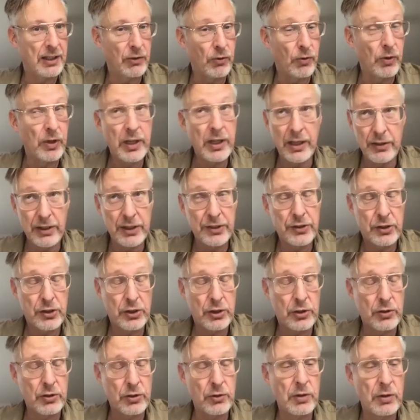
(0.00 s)
or it
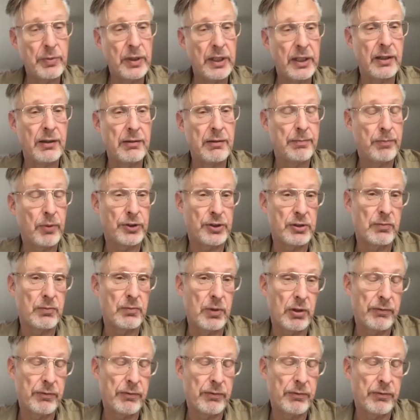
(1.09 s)
should be possible